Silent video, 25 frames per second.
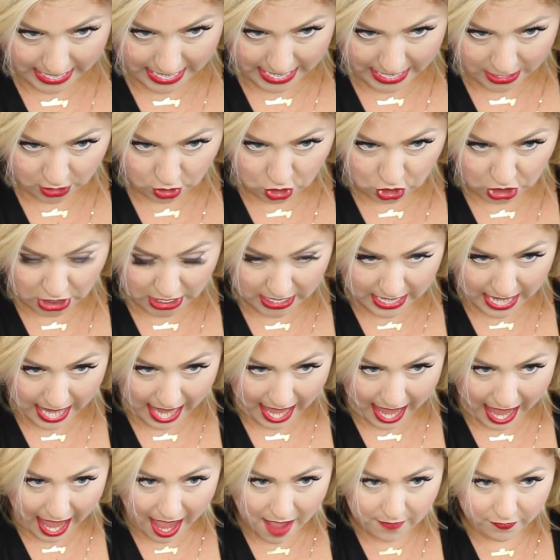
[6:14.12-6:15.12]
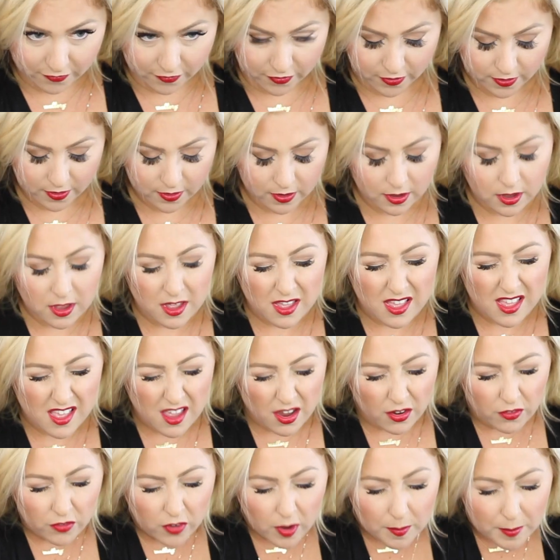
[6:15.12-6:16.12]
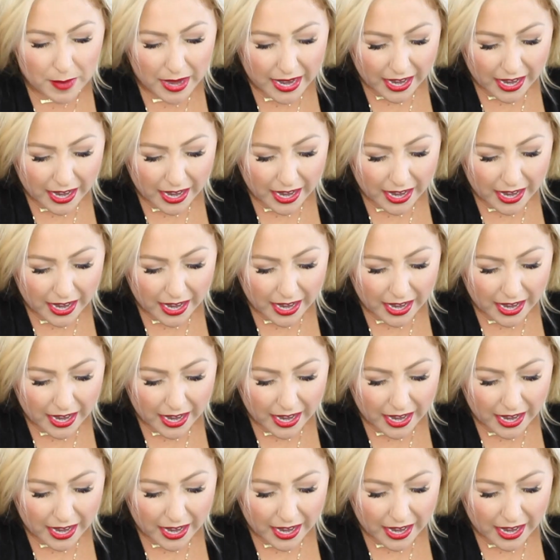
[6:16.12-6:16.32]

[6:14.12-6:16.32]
1.5 inches from my